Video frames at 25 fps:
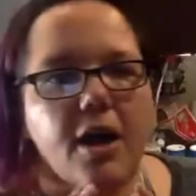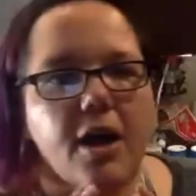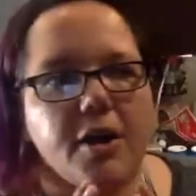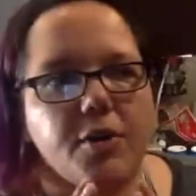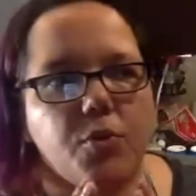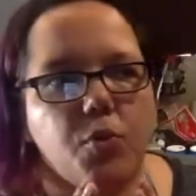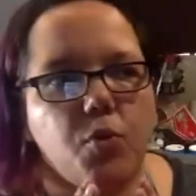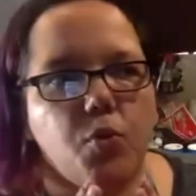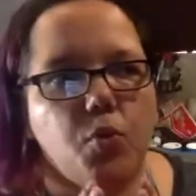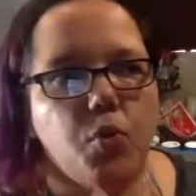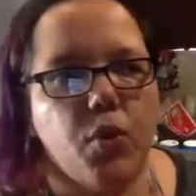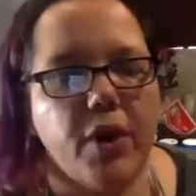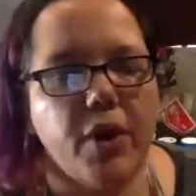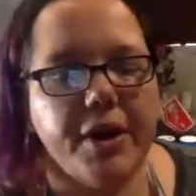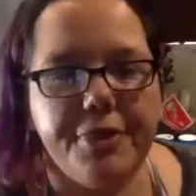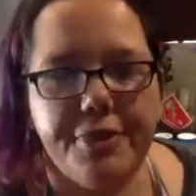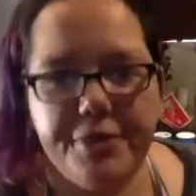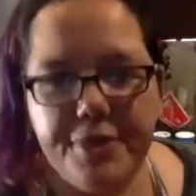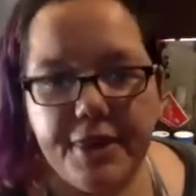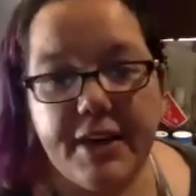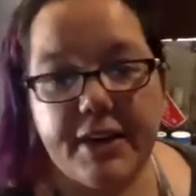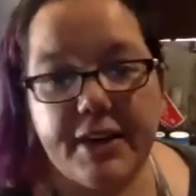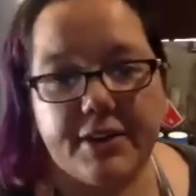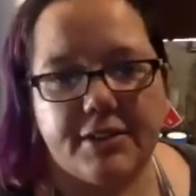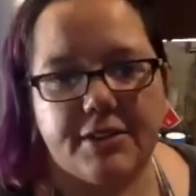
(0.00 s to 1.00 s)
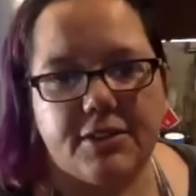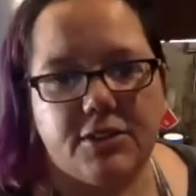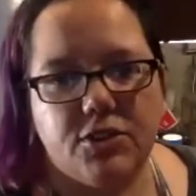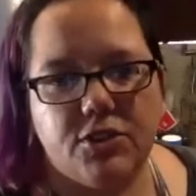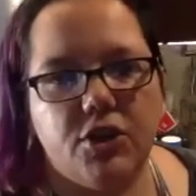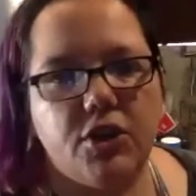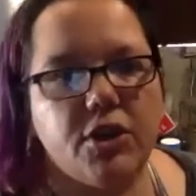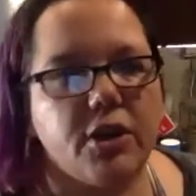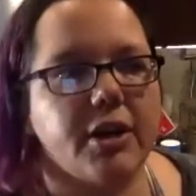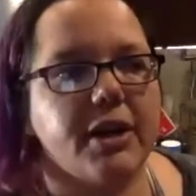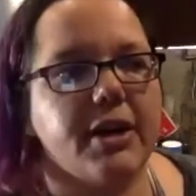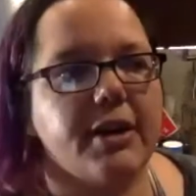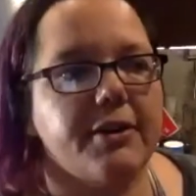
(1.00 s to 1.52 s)
with this,
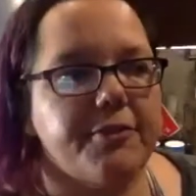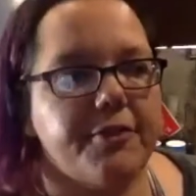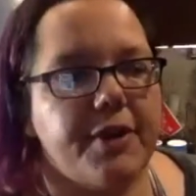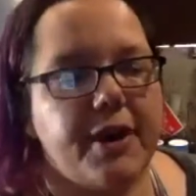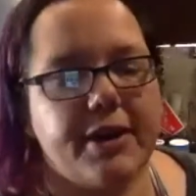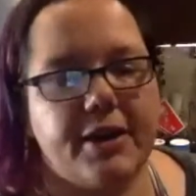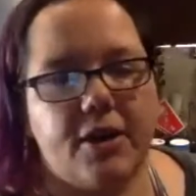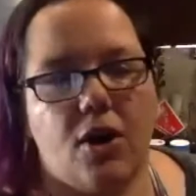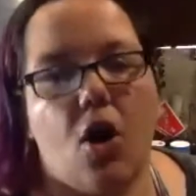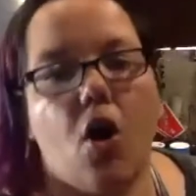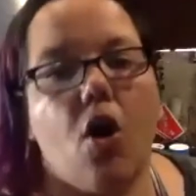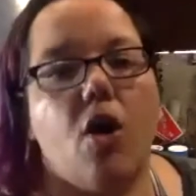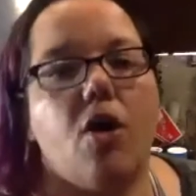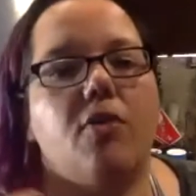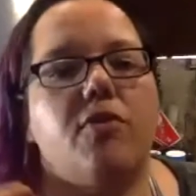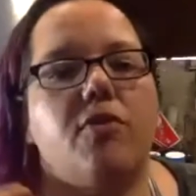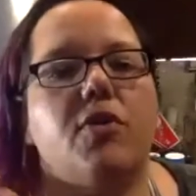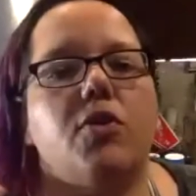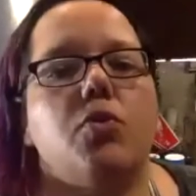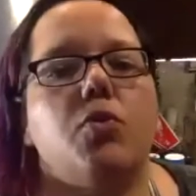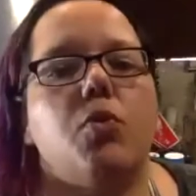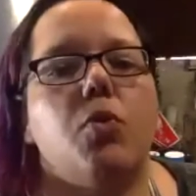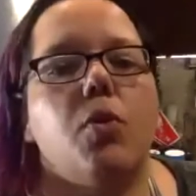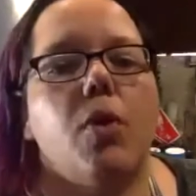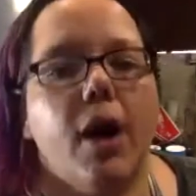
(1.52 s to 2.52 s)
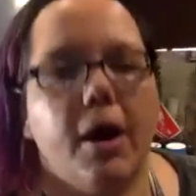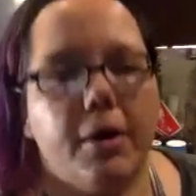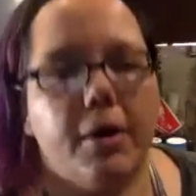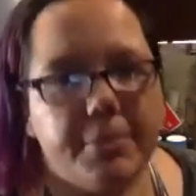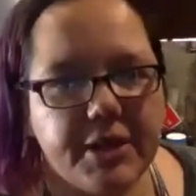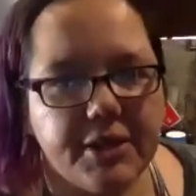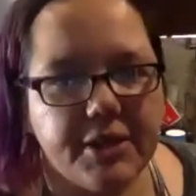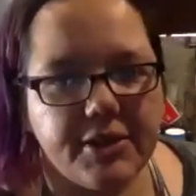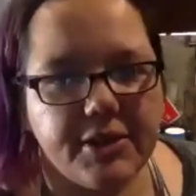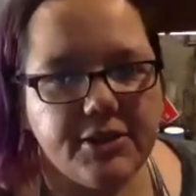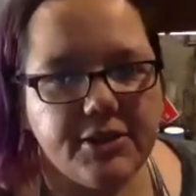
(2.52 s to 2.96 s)
you're gonna find it overwhelmingly